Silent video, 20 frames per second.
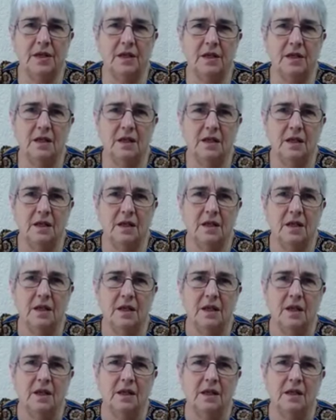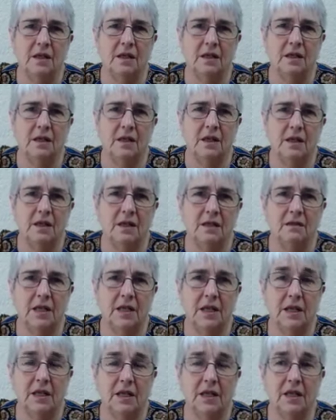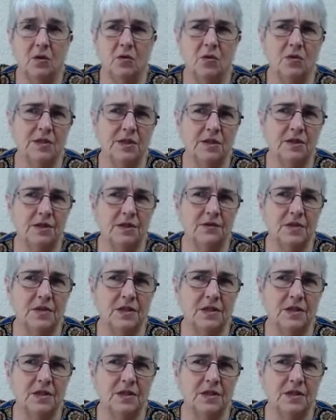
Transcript: and it also gives